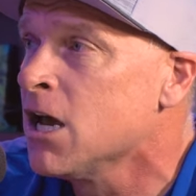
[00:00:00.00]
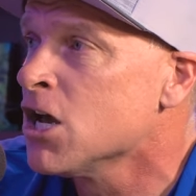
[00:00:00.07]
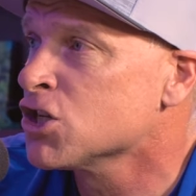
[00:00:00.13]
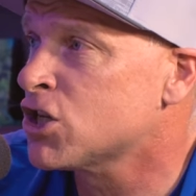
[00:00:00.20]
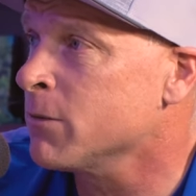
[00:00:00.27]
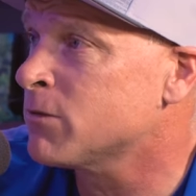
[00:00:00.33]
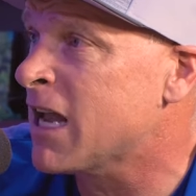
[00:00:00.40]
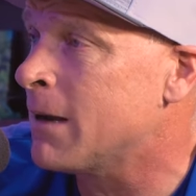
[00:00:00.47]

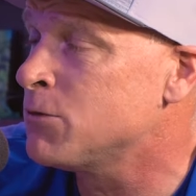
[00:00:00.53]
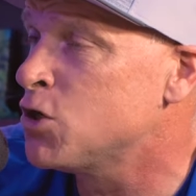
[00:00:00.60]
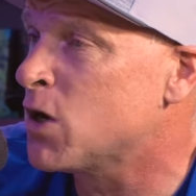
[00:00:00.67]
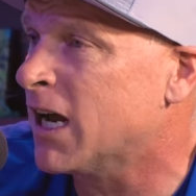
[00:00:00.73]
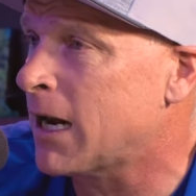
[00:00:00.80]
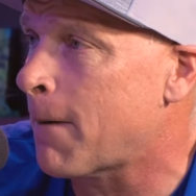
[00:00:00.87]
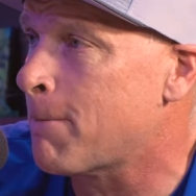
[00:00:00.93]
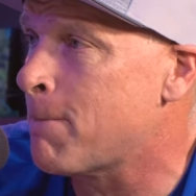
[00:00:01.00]
Sometimes you
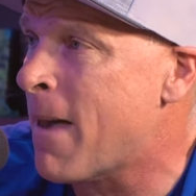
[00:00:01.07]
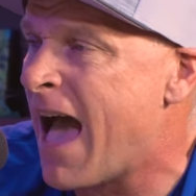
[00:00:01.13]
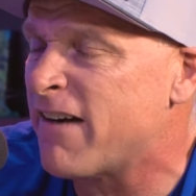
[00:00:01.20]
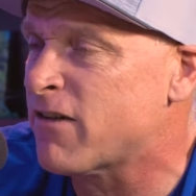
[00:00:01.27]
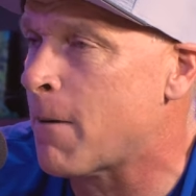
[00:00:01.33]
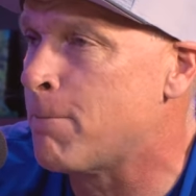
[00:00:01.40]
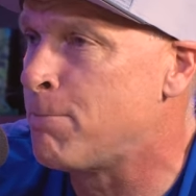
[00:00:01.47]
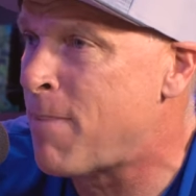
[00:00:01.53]
got to have
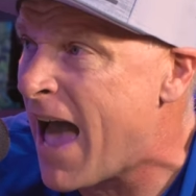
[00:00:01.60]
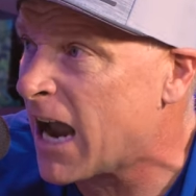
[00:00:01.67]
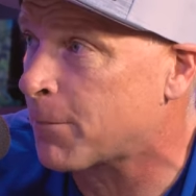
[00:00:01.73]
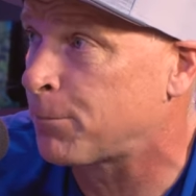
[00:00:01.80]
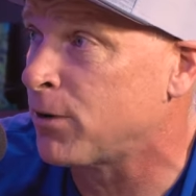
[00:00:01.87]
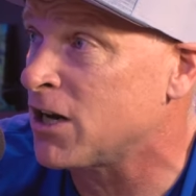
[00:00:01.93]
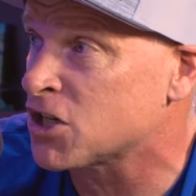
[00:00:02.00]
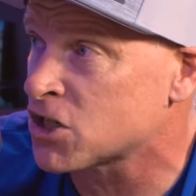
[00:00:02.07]
a
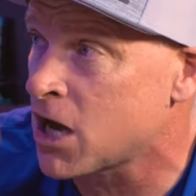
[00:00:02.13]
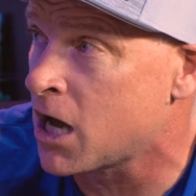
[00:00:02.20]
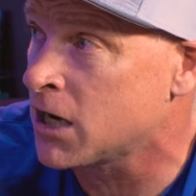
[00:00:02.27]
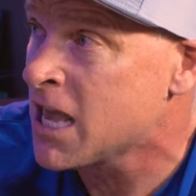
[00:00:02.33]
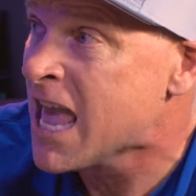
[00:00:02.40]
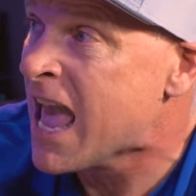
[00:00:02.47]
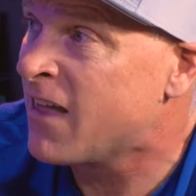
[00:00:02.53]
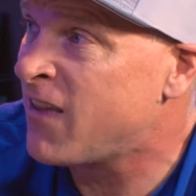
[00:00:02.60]
back brace on
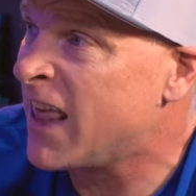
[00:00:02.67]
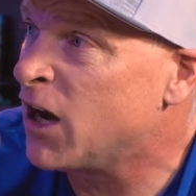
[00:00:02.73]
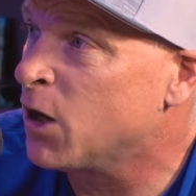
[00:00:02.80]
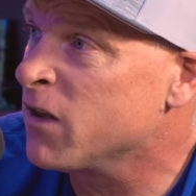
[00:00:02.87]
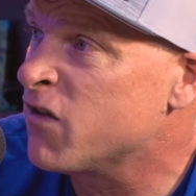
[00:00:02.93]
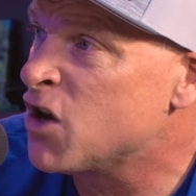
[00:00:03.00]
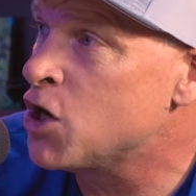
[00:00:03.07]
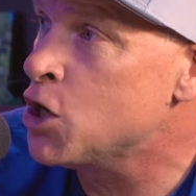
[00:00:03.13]
and they don't
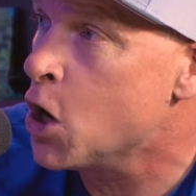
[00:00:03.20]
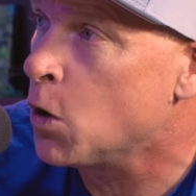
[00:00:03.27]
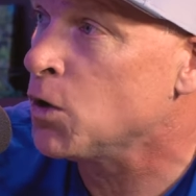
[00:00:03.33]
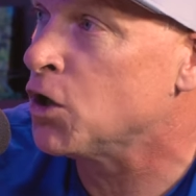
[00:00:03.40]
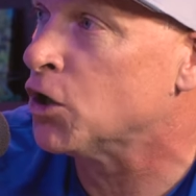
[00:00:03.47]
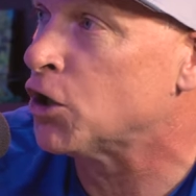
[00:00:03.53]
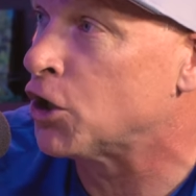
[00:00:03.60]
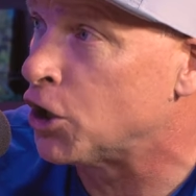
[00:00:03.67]
even know
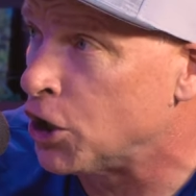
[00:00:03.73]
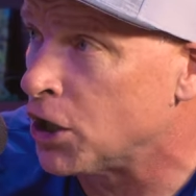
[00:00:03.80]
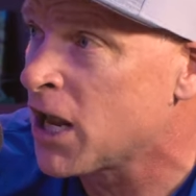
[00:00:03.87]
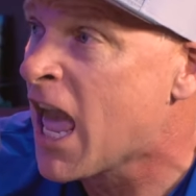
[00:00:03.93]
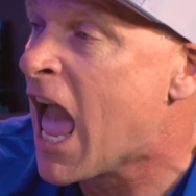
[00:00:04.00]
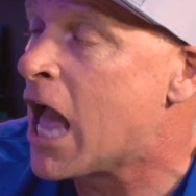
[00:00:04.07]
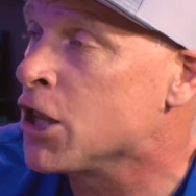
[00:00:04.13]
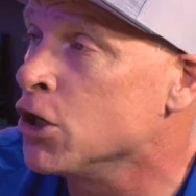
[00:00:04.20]
you're hurt
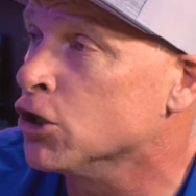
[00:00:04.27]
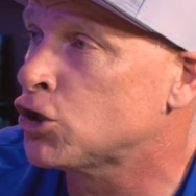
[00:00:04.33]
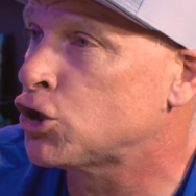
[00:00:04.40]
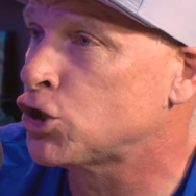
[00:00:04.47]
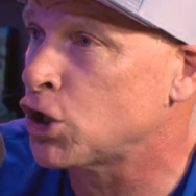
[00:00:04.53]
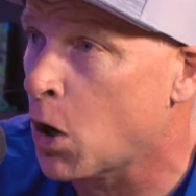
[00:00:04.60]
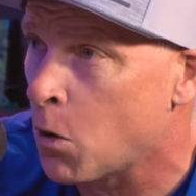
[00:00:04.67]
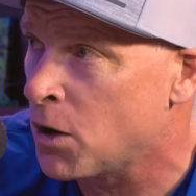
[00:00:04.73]
and you're
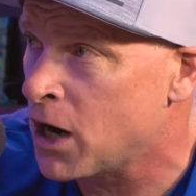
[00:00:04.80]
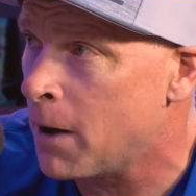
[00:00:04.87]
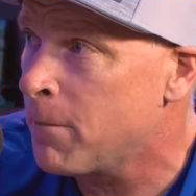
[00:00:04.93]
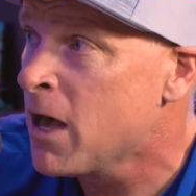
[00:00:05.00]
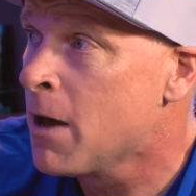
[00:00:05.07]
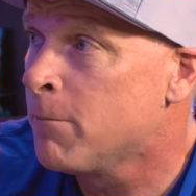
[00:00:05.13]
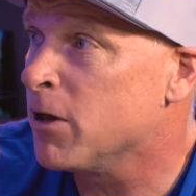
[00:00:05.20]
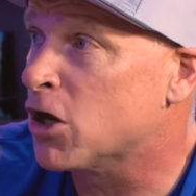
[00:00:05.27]
showing up
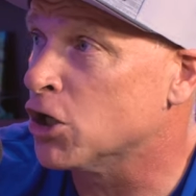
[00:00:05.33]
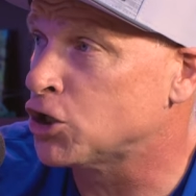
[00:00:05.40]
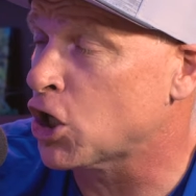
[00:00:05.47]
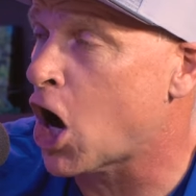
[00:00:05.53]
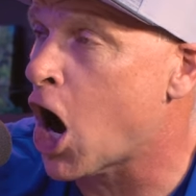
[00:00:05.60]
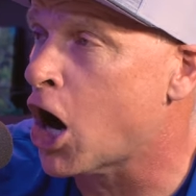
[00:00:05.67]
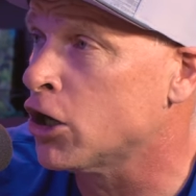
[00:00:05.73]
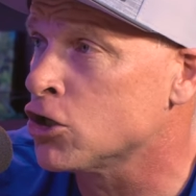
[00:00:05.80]
because your
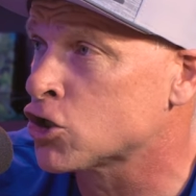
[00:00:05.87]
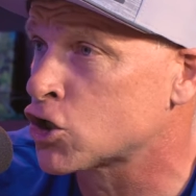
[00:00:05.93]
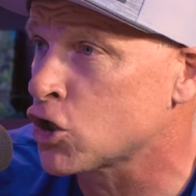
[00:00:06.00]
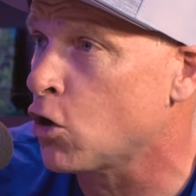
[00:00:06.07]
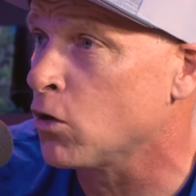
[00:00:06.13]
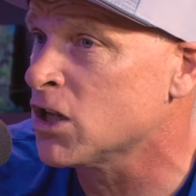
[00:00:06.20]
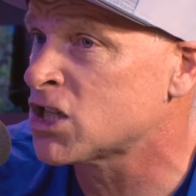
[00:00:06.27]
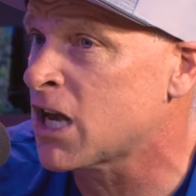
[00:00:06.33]
heart and
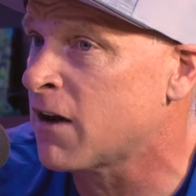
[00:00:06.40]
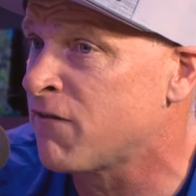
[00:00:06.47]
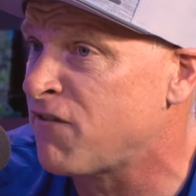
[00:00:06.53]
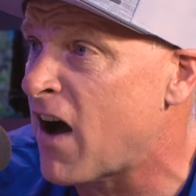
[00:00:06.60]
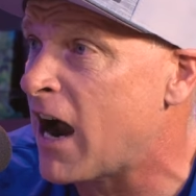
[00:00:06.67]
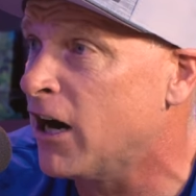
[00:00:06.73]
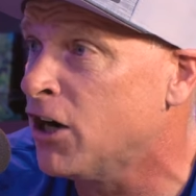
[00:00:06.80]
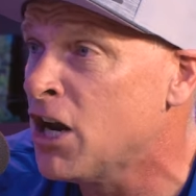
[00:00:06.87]
soul is on
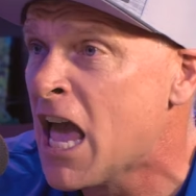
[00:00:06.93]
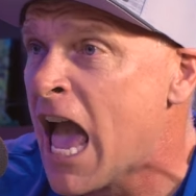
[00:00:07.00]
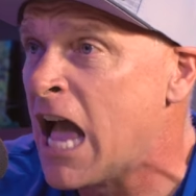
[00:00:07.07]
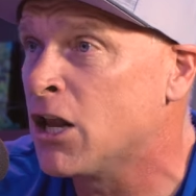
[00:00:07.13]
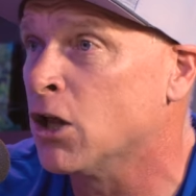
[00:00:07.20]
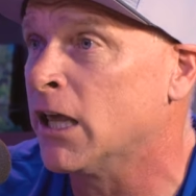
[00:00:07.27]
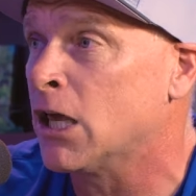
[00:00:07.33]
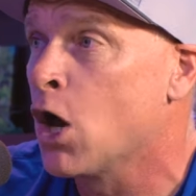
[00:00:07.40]
fire
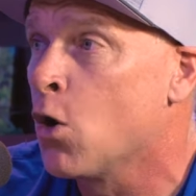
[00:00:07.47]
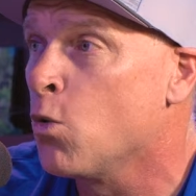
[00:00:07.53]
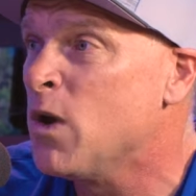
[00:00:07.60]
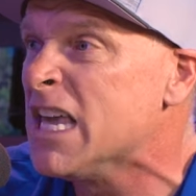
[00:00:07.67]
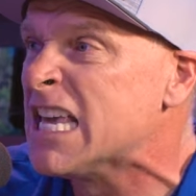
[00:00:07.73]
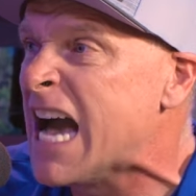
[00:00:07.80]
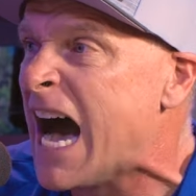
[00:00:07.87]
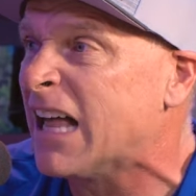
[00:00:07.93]
and you're like,
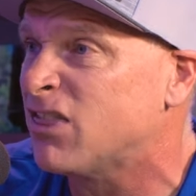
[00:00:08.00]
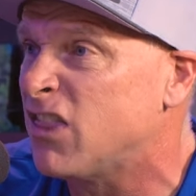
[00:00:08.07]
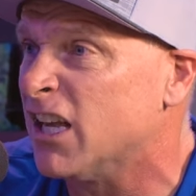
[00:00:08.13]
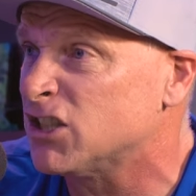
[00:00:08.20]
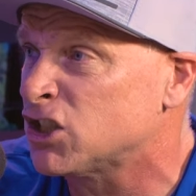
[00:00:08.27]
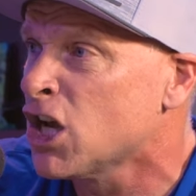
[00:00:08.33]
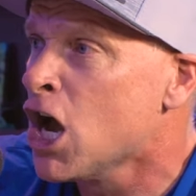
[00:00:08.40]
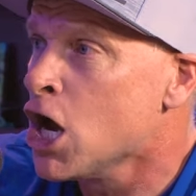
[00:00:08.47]
we got
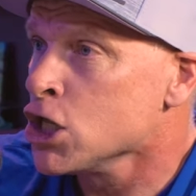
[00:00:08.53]
this.